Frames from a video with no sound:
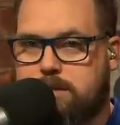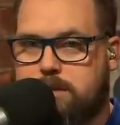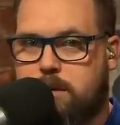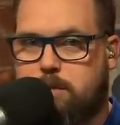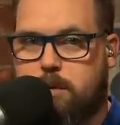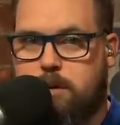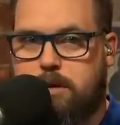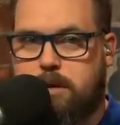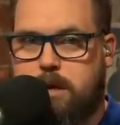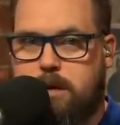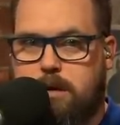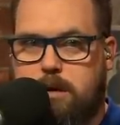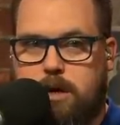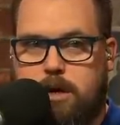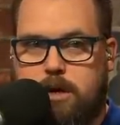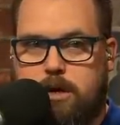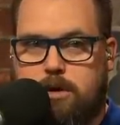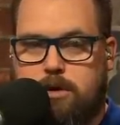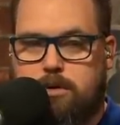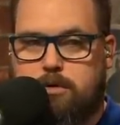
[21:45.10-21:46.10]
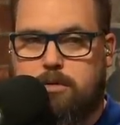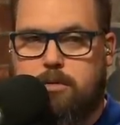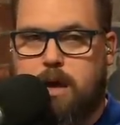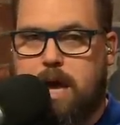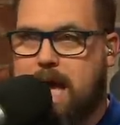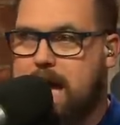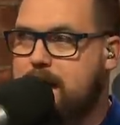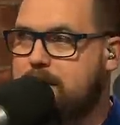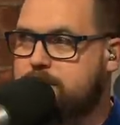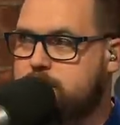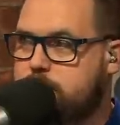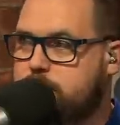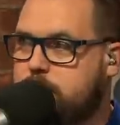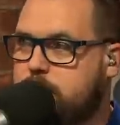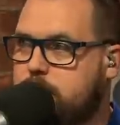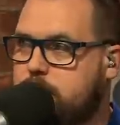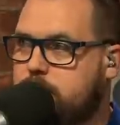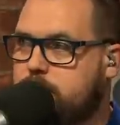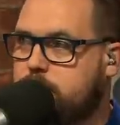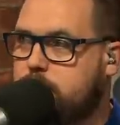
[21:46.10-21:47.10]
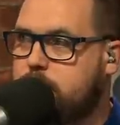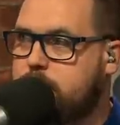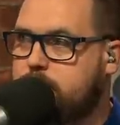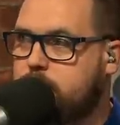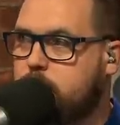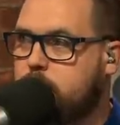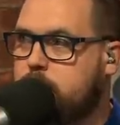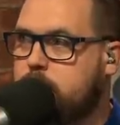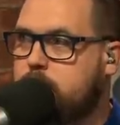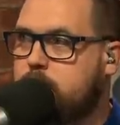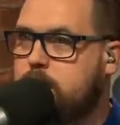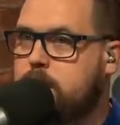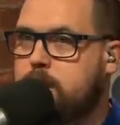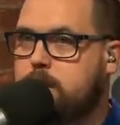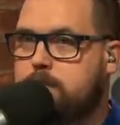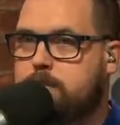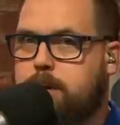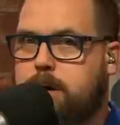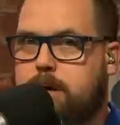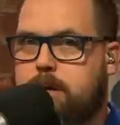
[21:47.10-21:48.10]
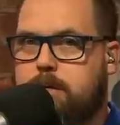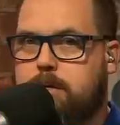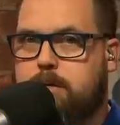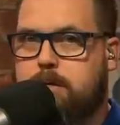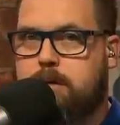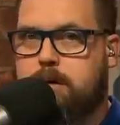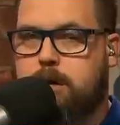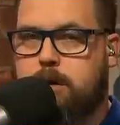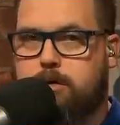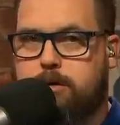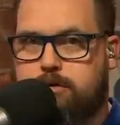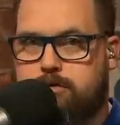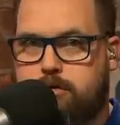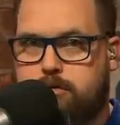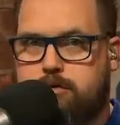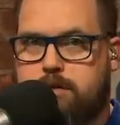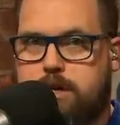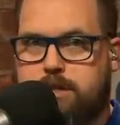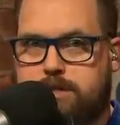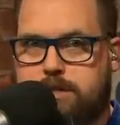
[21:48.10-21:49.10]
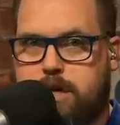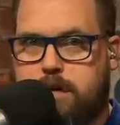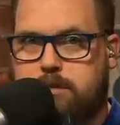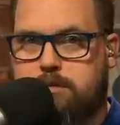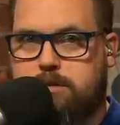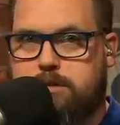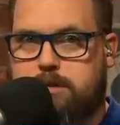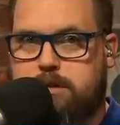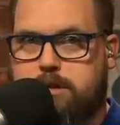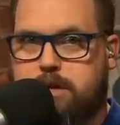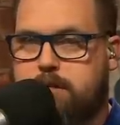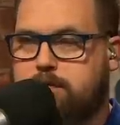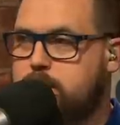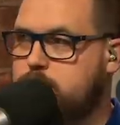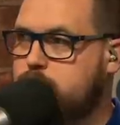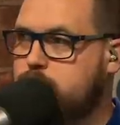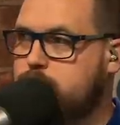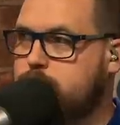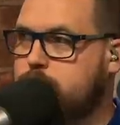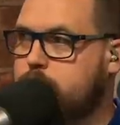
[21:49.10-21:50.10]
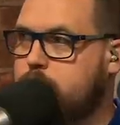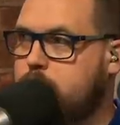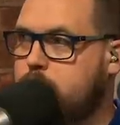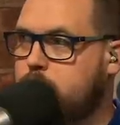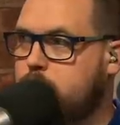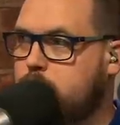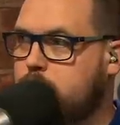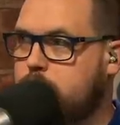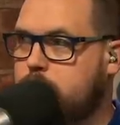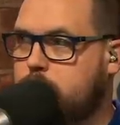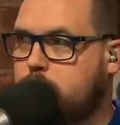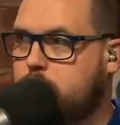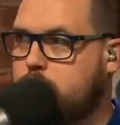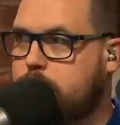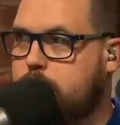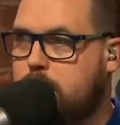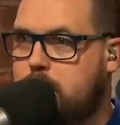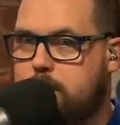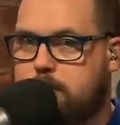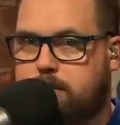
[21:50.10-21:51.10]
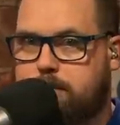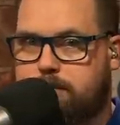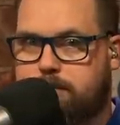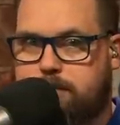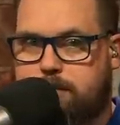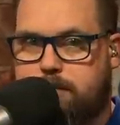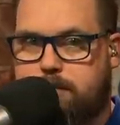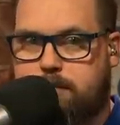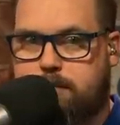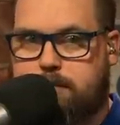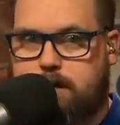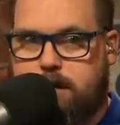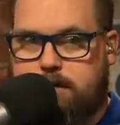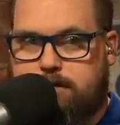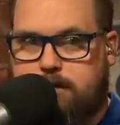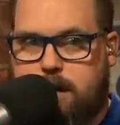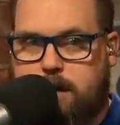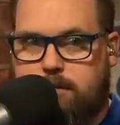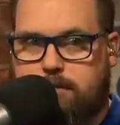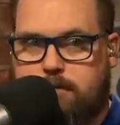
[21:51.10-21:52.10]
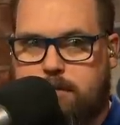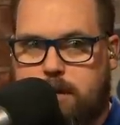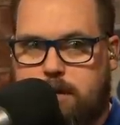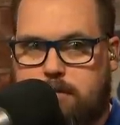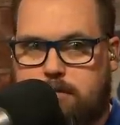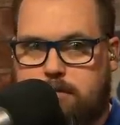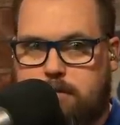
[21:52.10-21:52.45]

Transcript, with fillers: someone that you have to play over everyone, but you know the two touchdowns to Devin Duvernay were were bomb touchdowns that